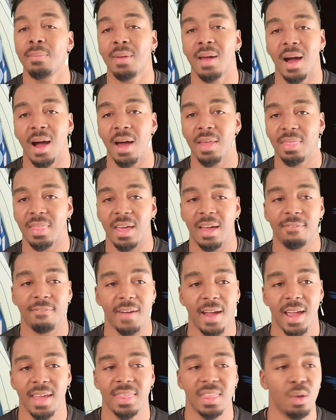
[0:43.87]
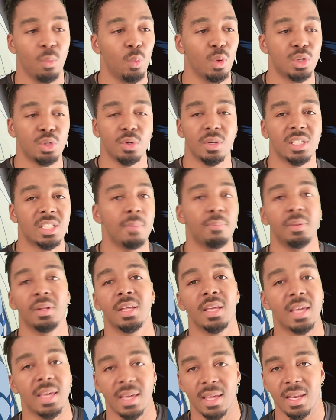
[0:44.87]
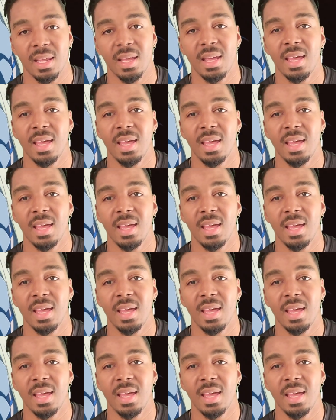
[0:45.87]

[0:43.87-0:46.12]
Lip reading: behind that fight than what you could typically get